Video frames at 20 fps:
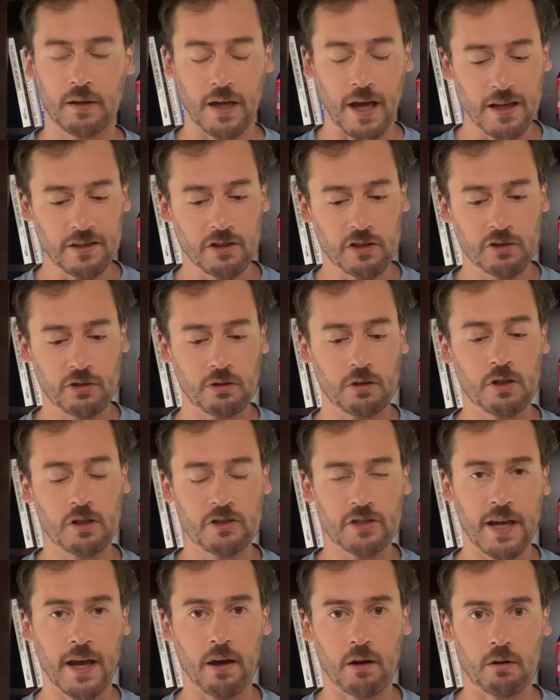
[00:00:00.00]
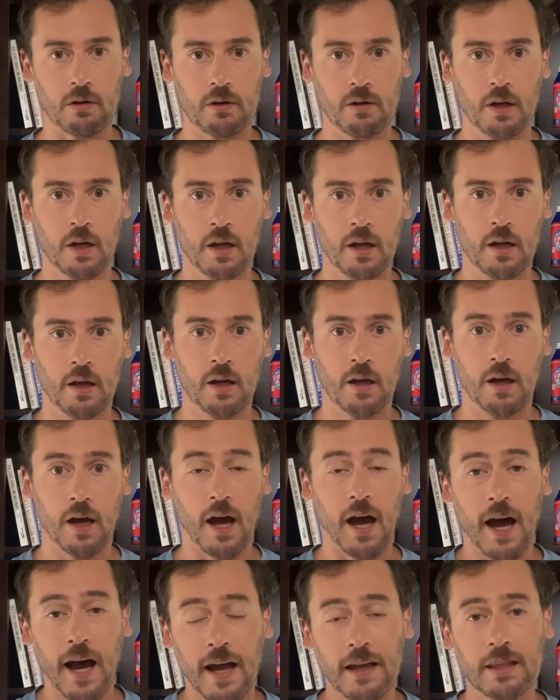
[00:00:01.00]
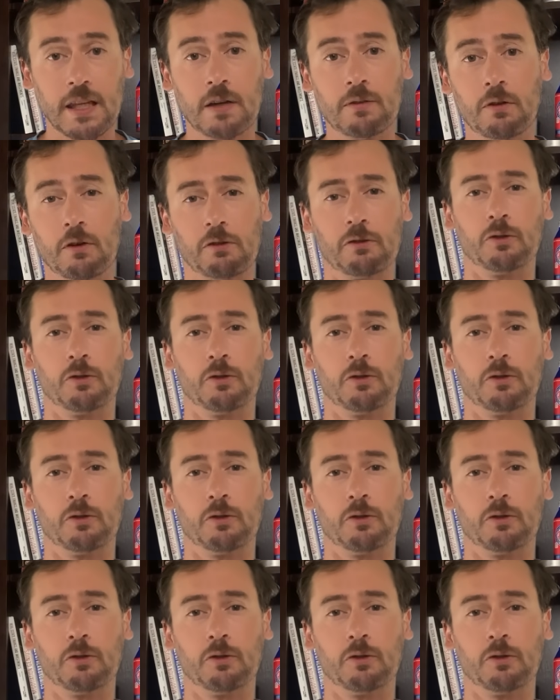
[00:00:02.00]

As it turns out, a high level